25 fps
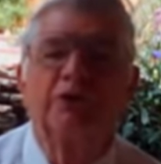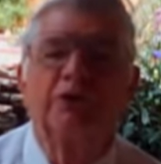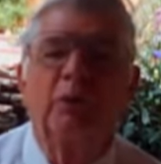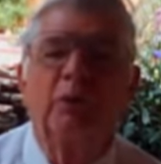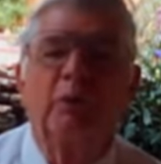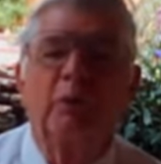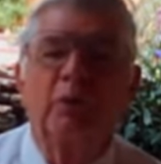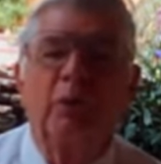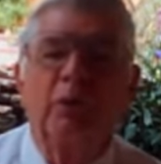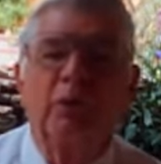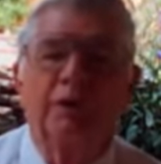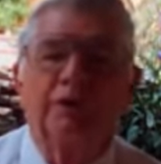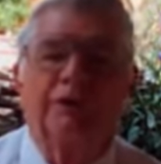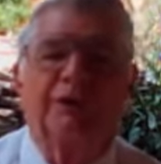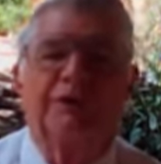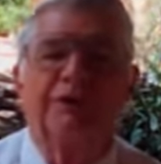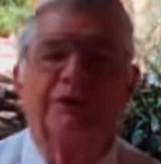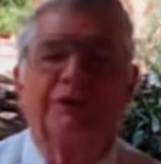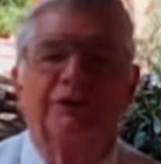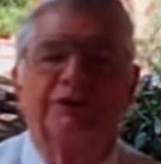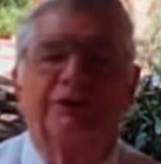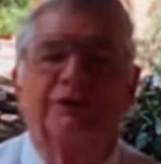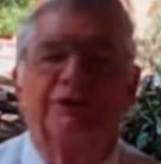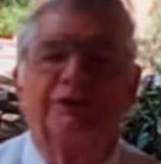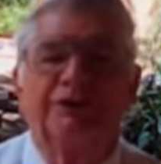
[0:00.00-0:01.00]
The water
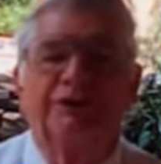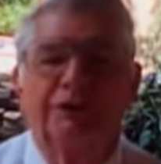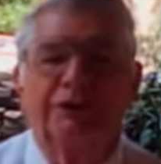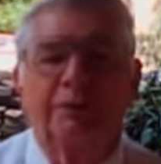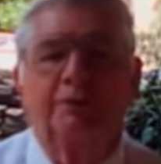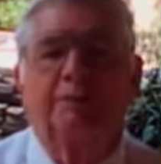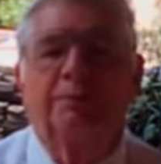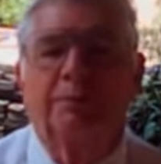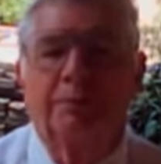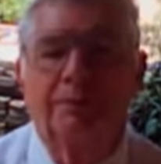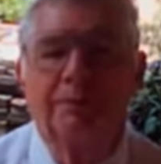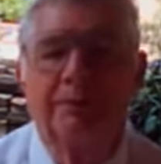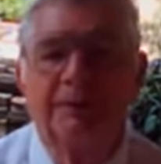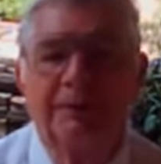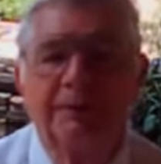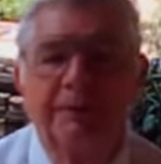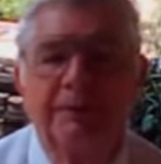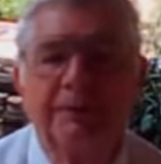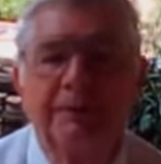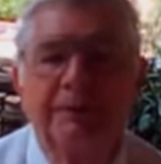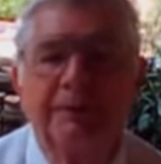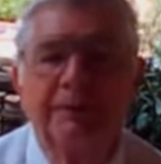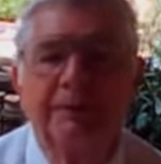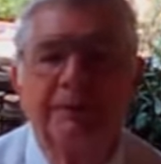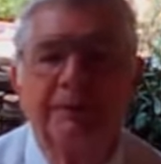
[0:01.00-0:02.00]
in the ship.
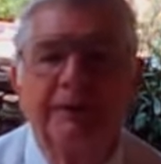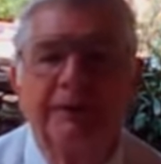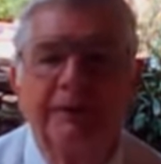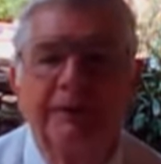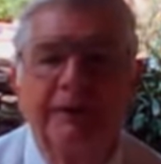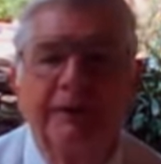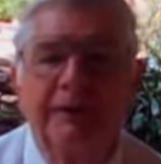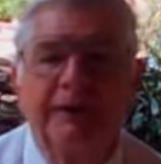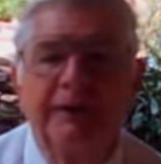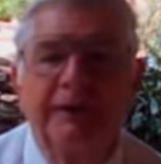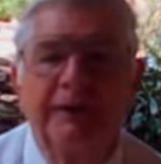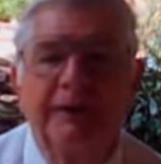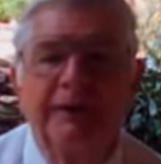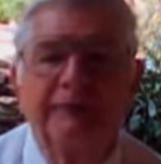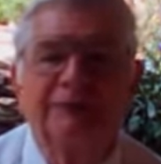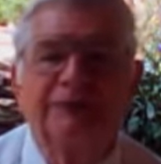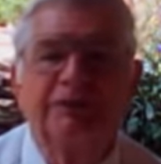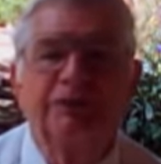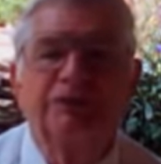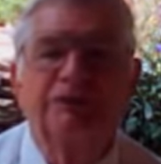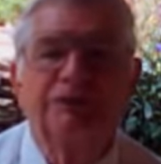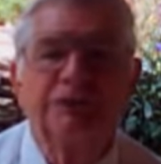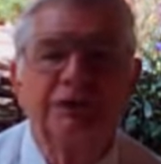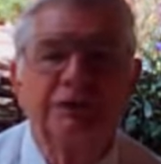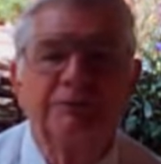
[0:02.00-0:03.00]

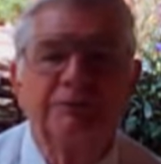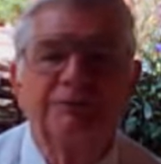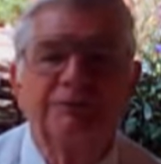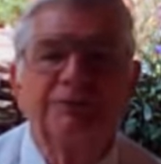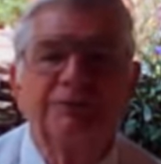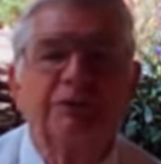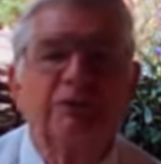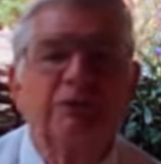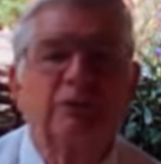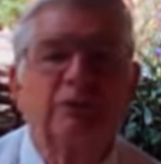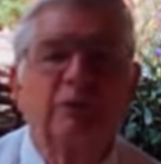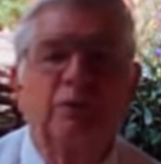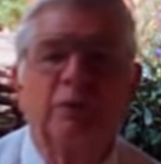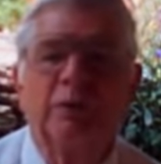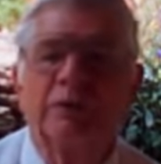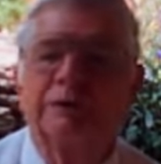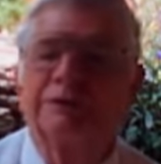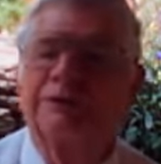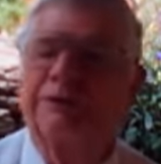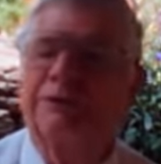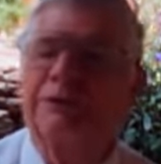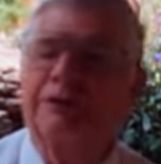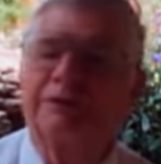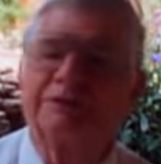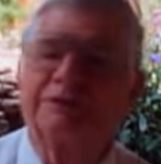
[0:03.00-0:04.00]
If the ship's in the
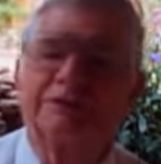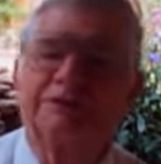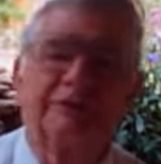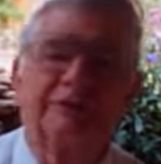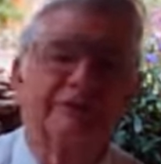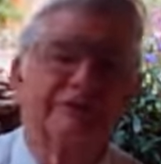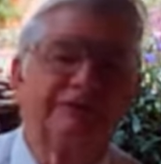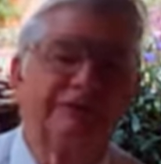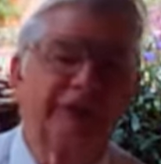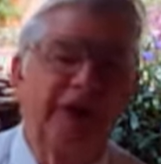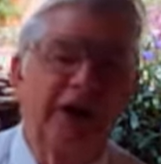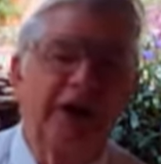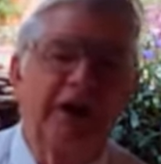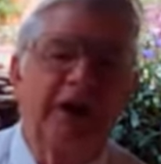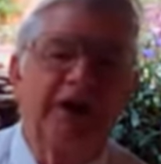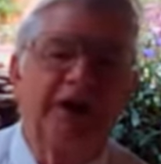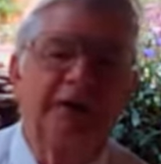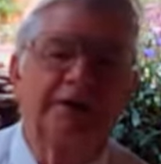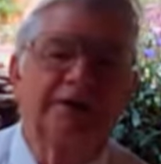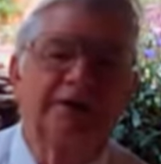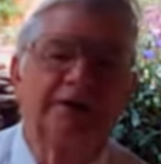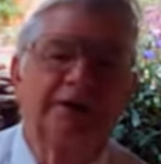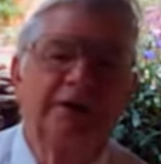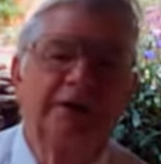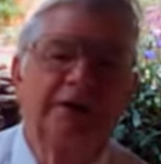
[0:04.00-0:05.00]
water, things are
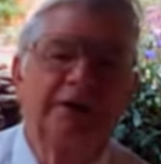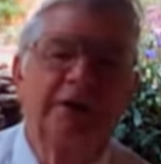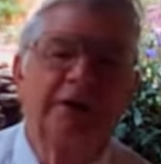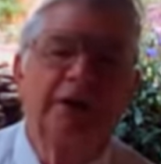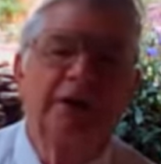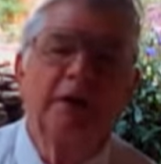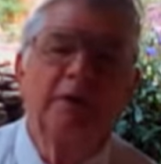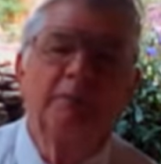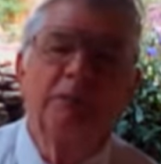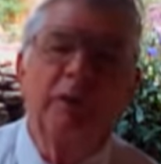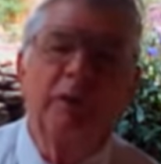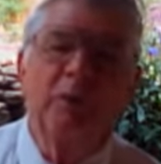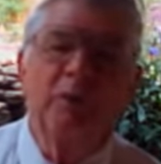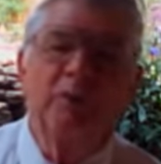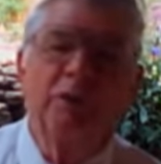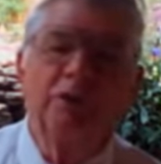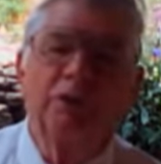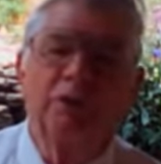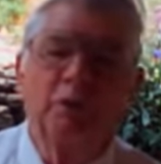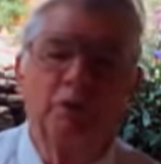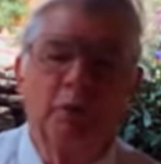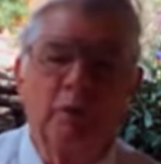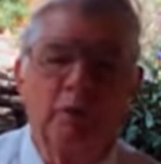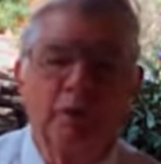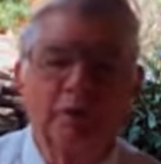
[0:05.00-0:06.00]
fine. But
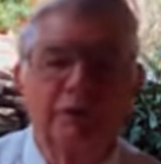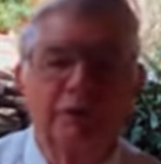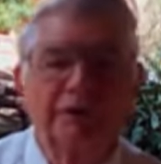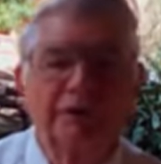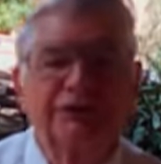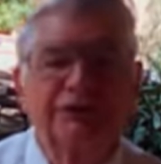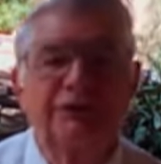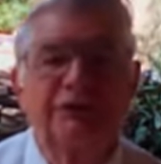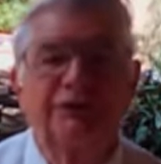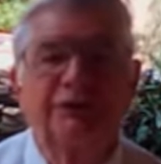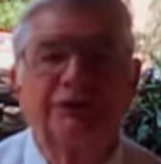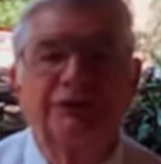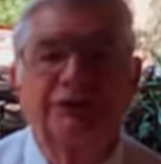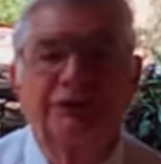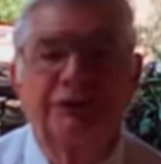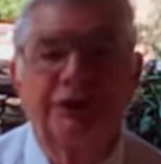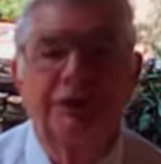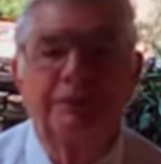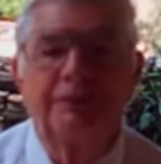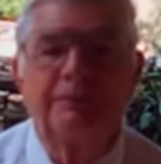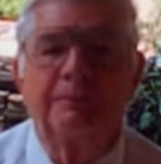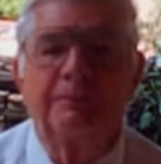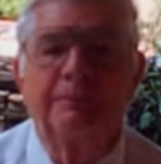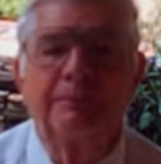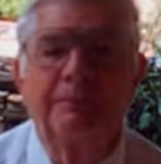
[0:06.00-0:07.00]
when the water's in the
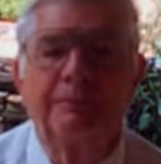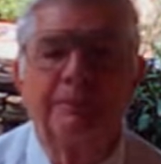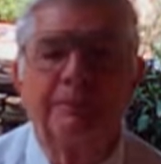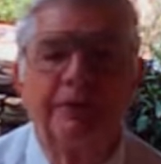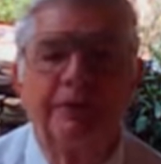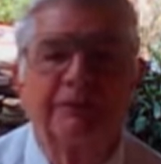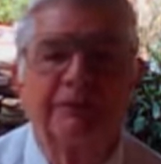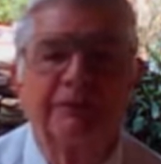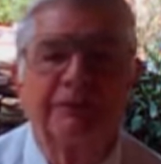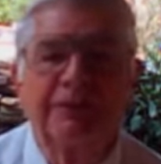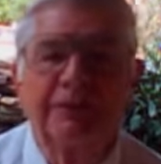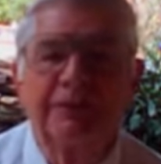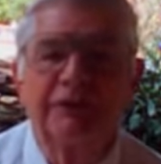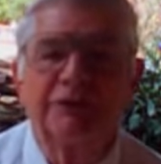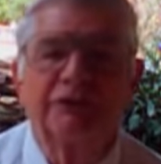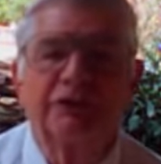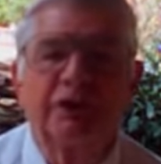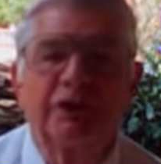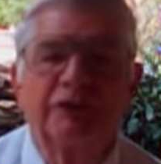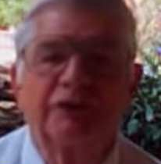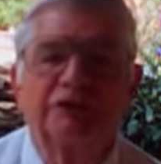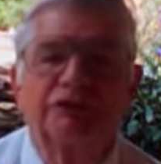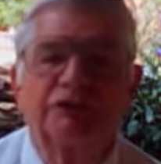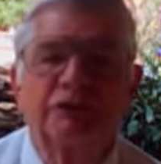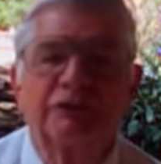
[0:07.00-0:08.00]
ship,
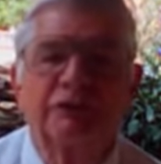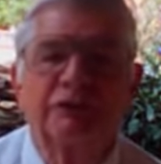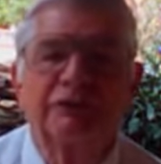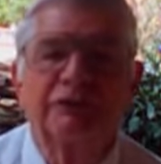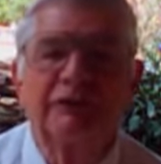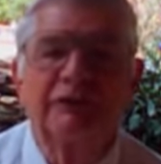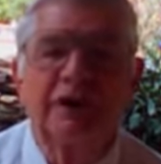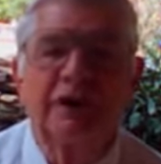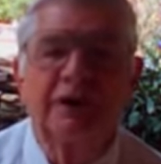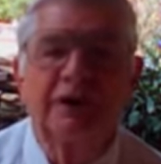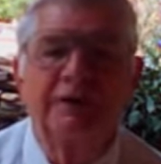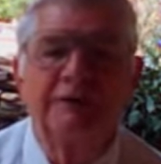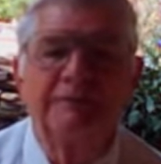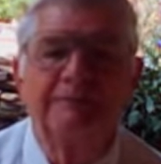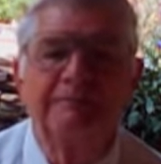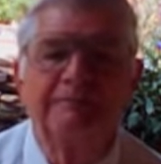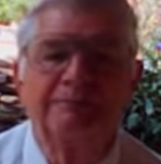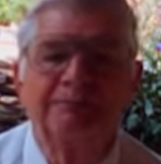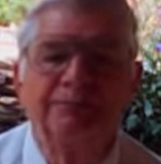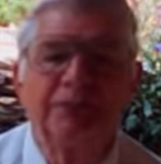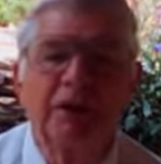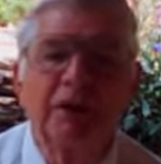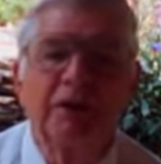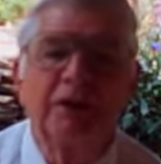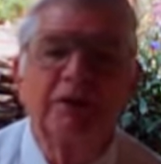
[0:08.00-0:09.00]
things aren't so fine.
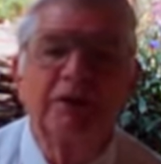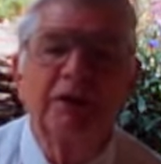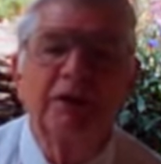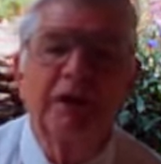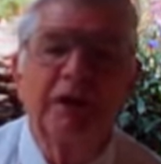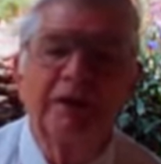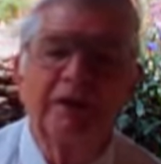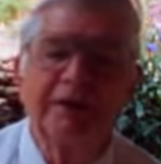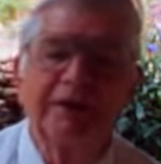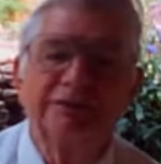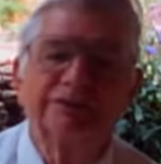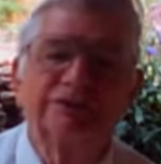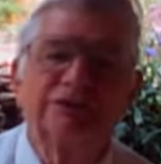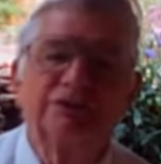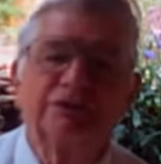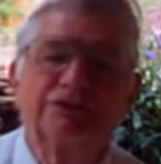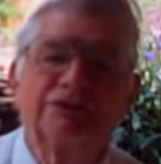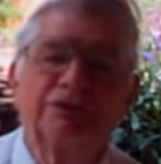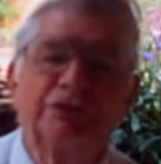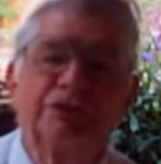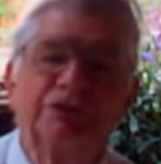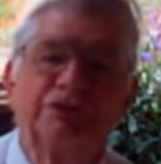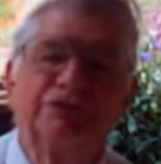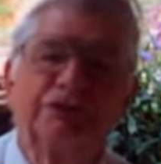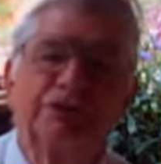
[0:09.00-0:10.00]
Now here's
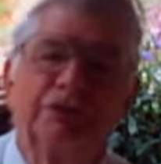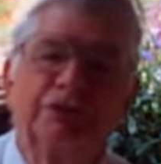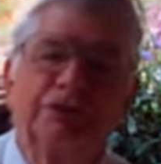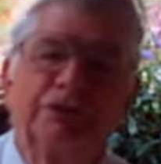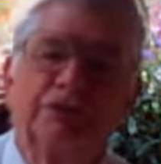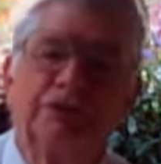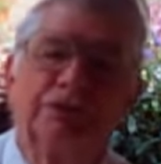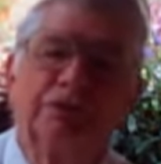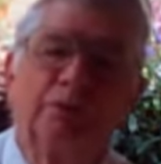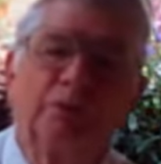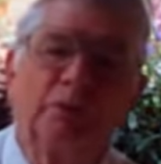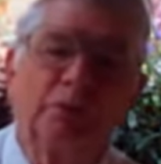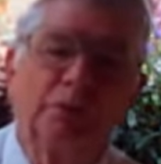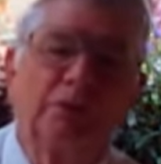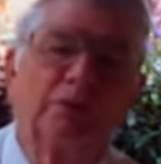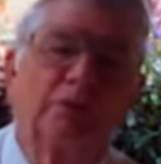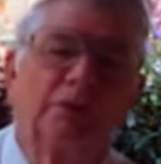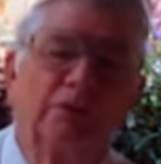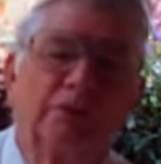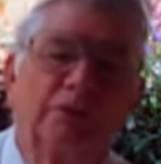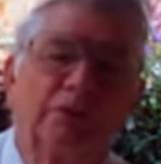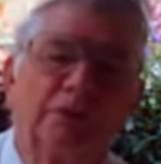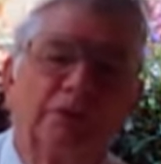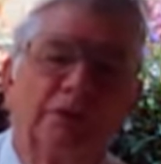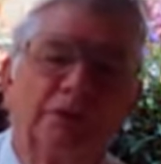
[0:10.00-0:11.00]
the church in the
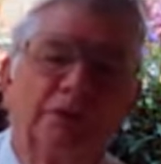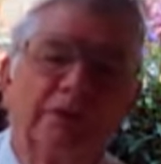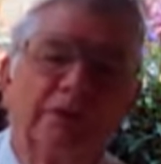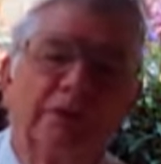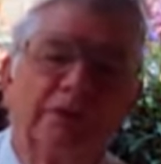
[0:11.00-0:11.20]
world.